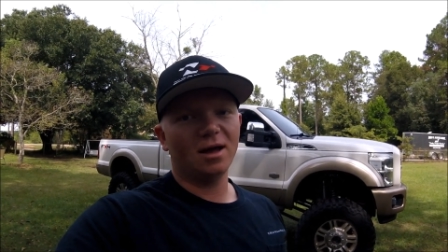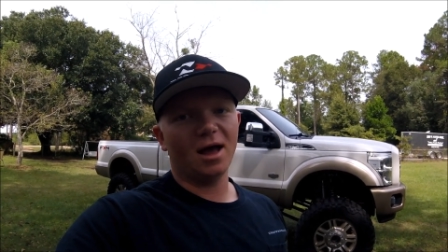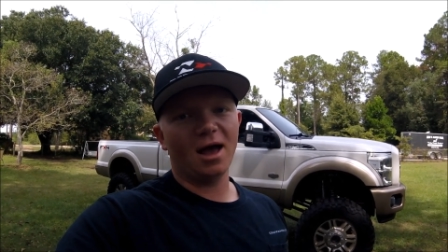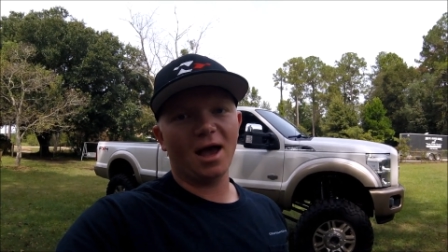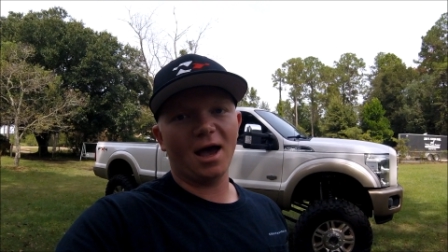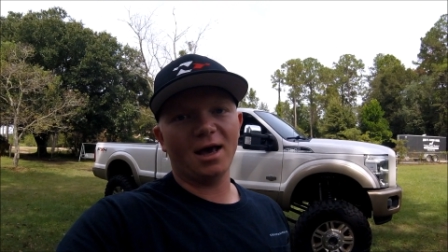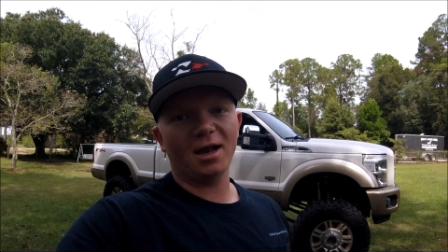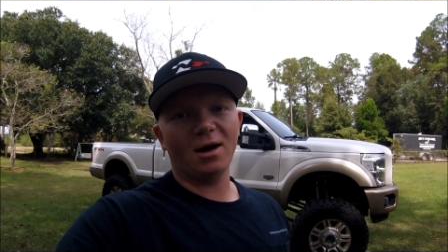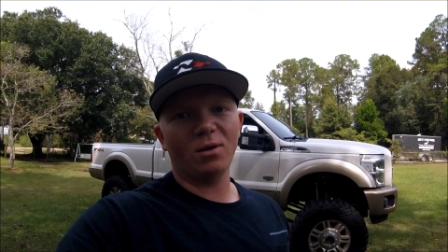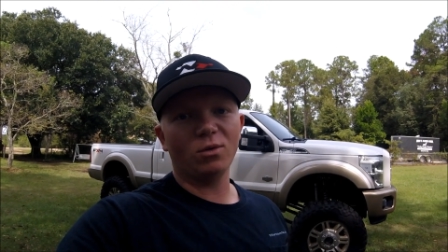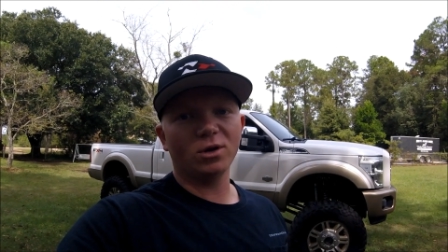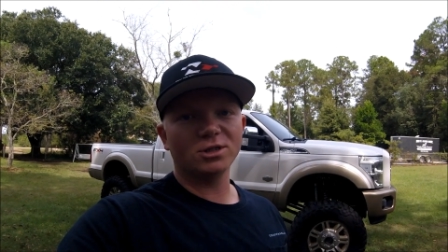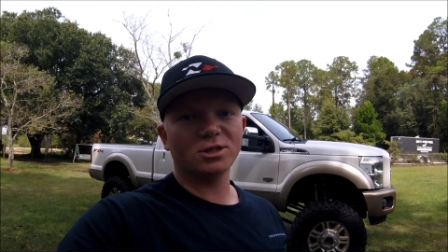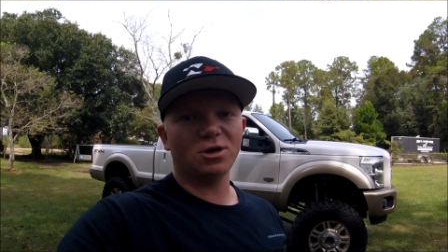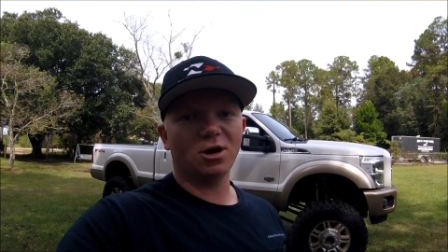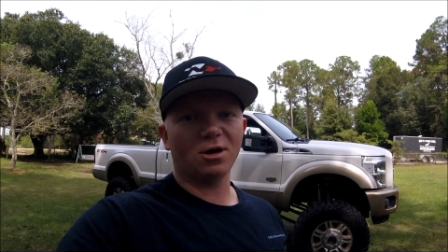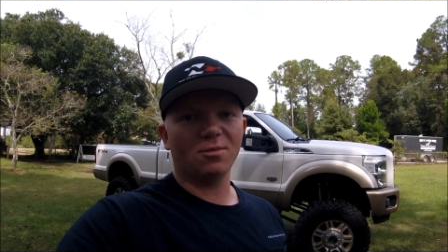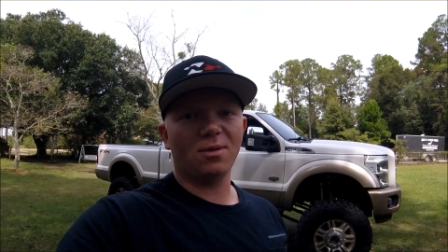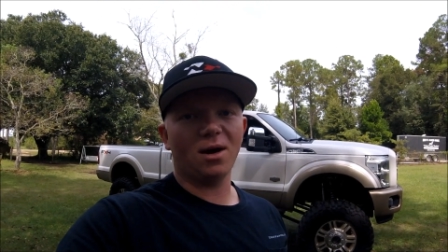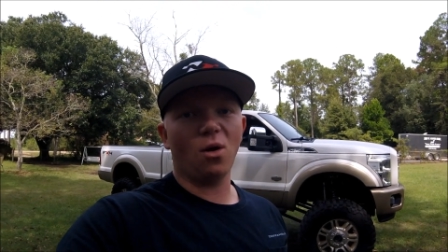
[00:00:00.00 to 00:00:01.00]
and I want to
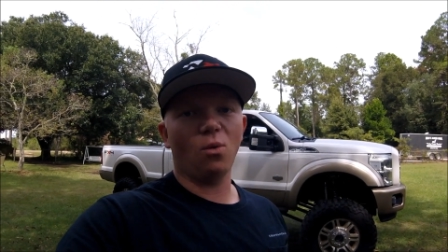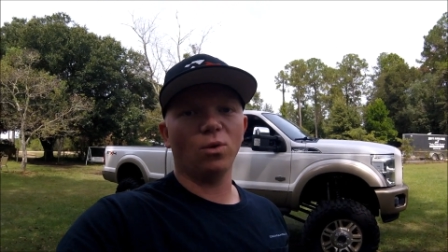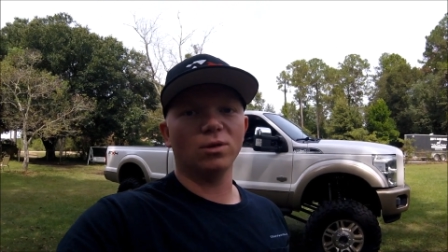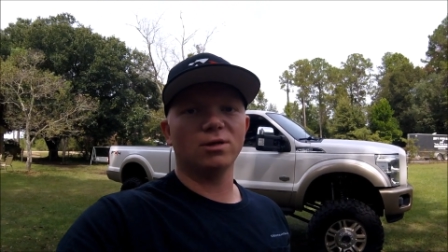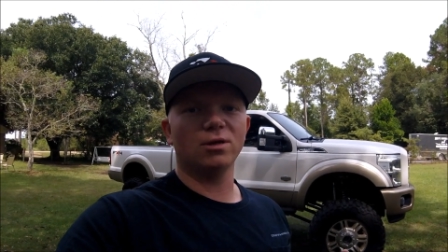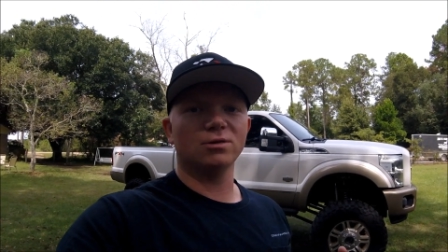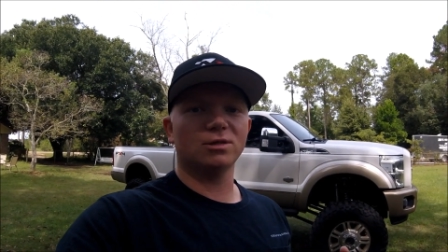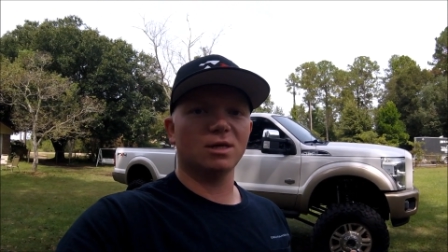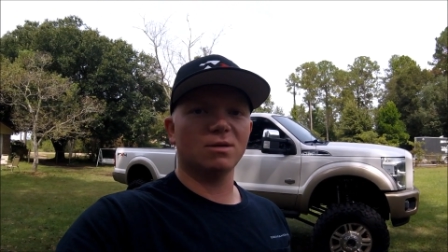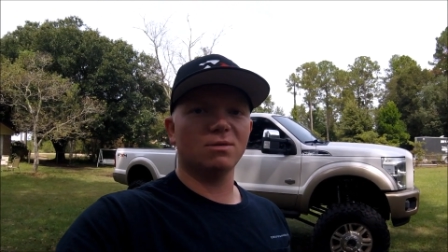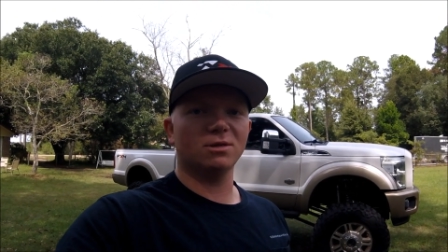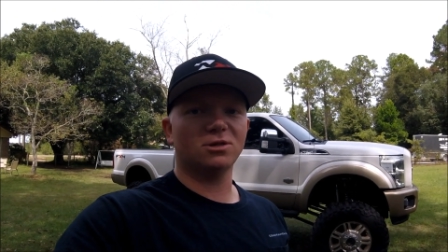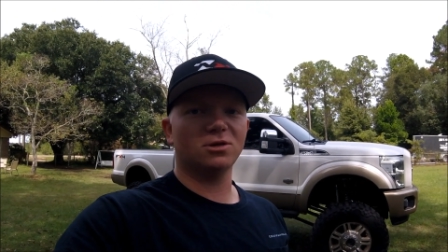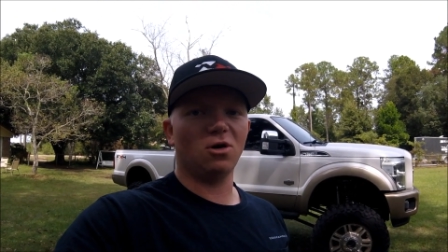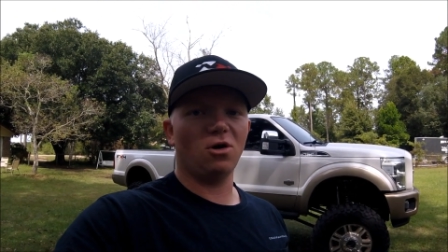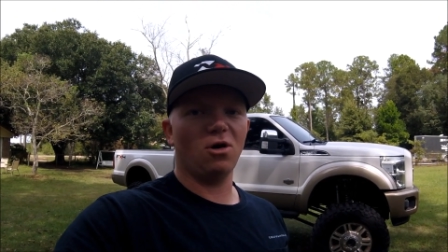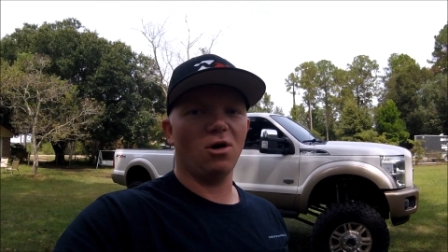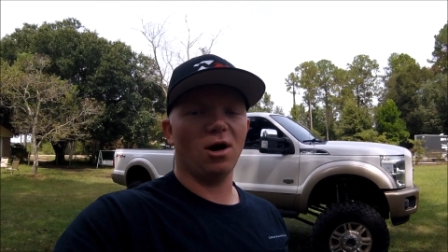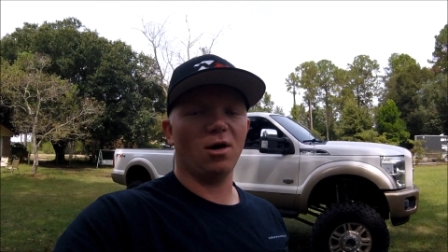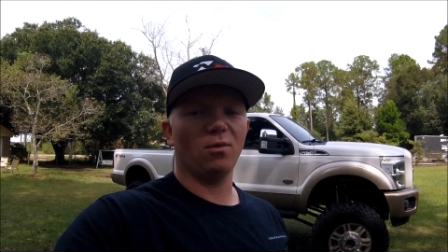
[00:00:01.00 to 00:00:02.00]
talk about what those limits
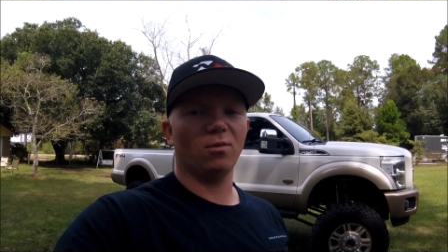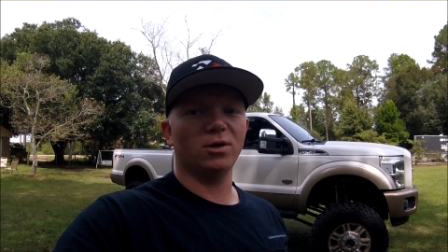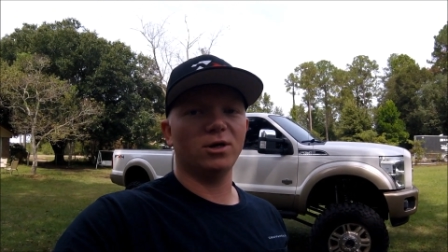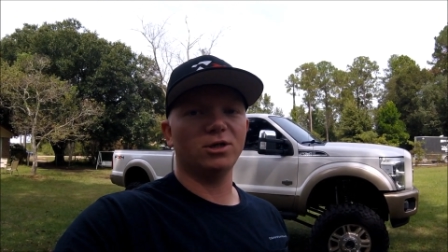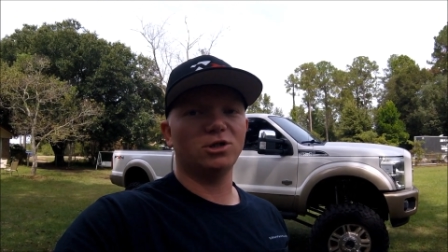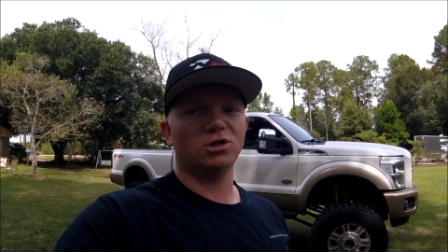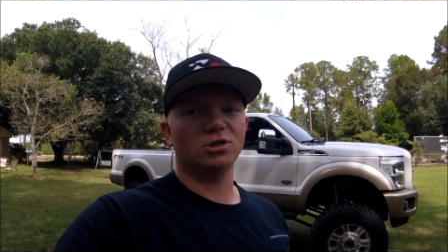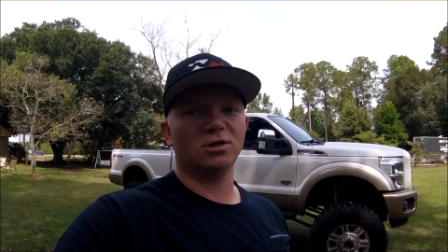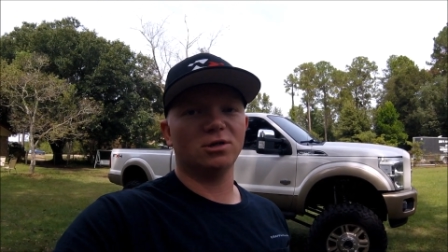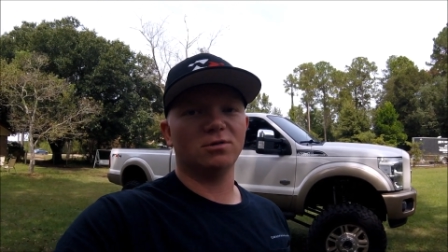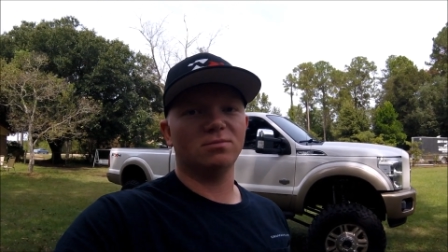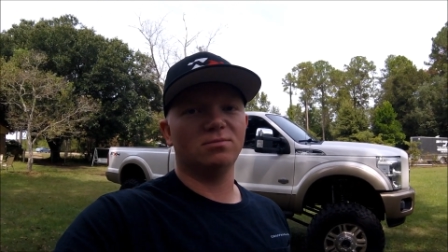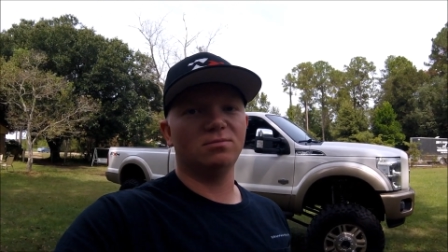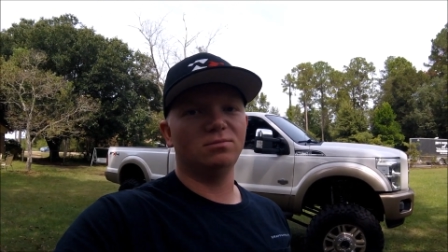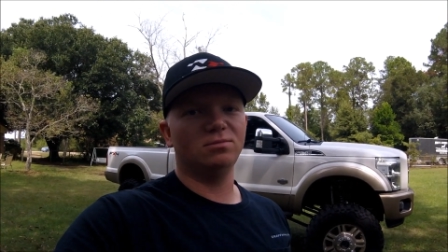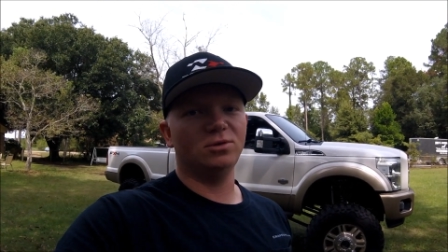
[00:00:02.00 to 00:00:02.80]
are and what you should,